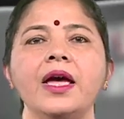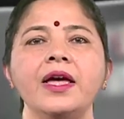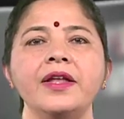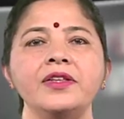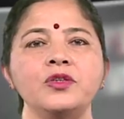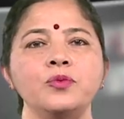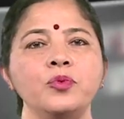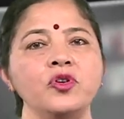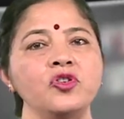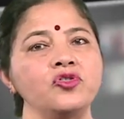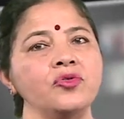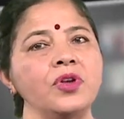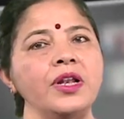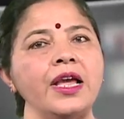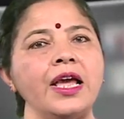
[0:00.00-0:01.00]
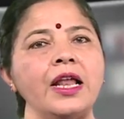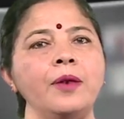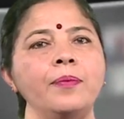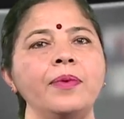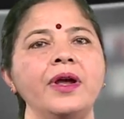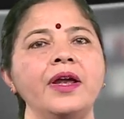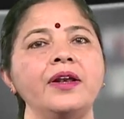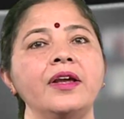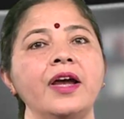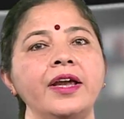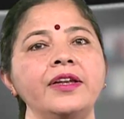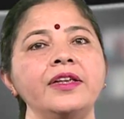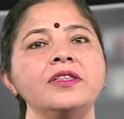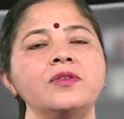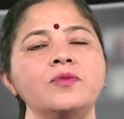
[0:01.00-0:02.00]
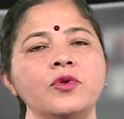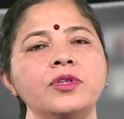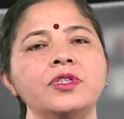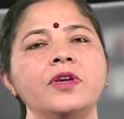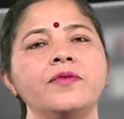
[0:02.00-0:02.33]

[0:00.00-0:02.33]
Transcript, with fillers: and spiritual help and guidance was